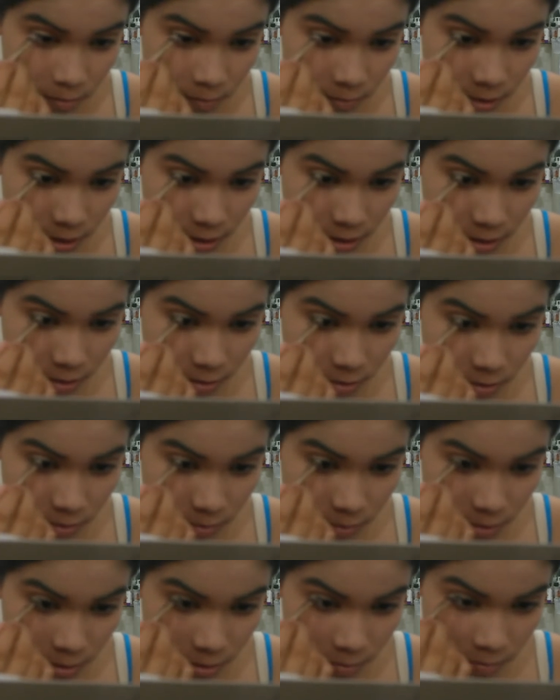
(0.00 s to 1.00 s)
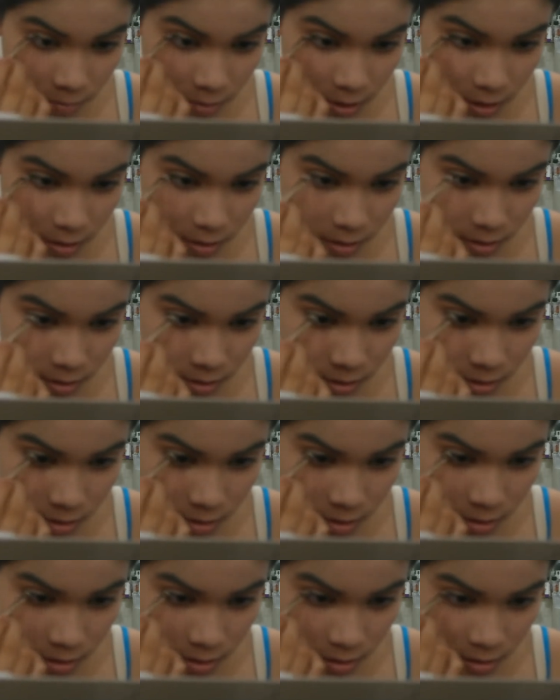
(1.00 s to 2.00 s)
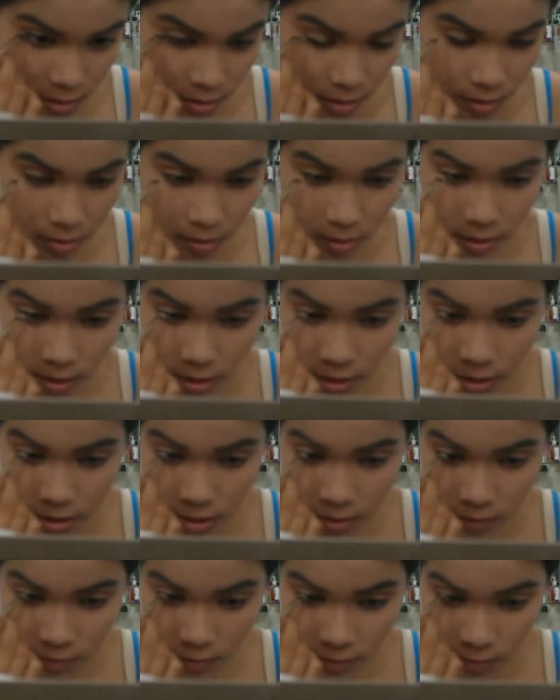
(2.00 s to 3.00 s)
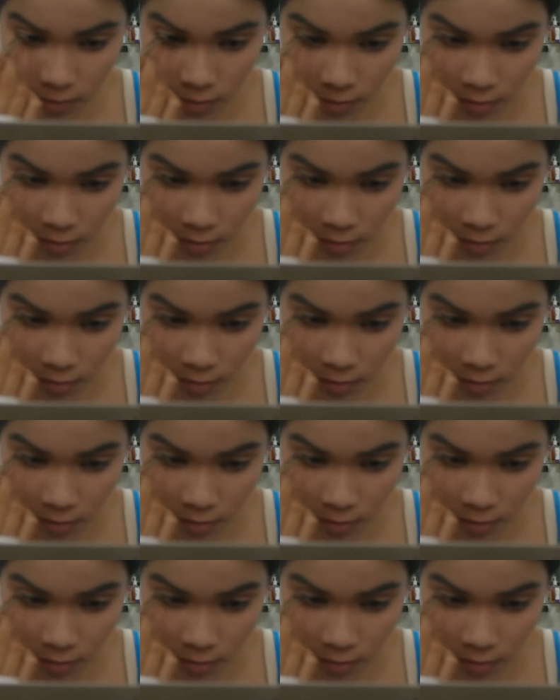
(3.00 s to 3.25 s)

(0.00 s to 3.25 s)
Blackout to be amazing. And you're going to kind of